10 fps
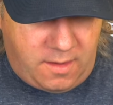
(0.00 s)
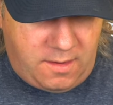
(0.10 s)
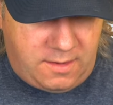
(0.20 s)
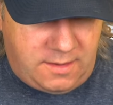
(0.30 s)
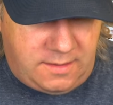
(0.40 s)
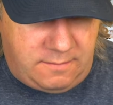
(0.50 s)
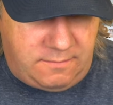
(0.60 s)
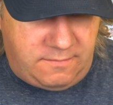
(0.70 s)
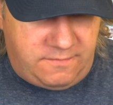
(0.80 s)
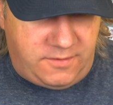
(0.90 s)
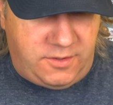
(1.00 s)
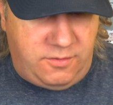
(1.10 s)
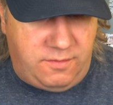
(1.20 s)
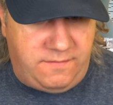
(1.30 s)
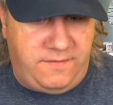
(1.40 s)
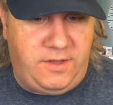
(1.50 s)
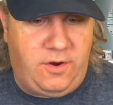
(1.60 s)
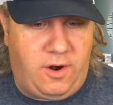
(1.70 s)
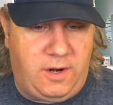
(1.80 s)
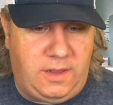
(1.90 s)
Um, for the newer V
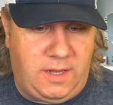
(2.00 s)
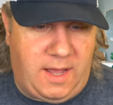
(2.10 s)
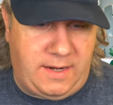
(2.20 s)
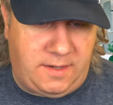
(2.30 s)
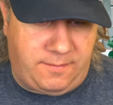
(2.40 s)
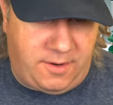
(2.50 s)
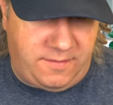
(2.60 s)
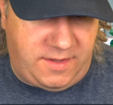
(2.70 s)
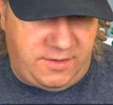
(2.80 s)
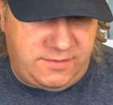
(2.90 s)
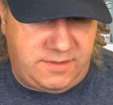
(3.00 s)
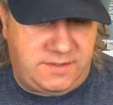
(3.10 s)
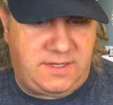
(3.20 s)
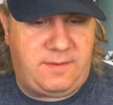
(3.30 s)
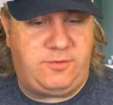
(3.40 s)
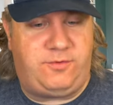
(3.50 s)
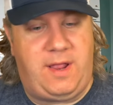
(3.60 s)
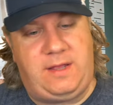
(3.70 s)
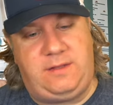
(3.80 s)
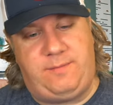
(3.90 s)
R lineup, are they using the same
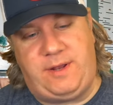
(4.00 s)
drag clip?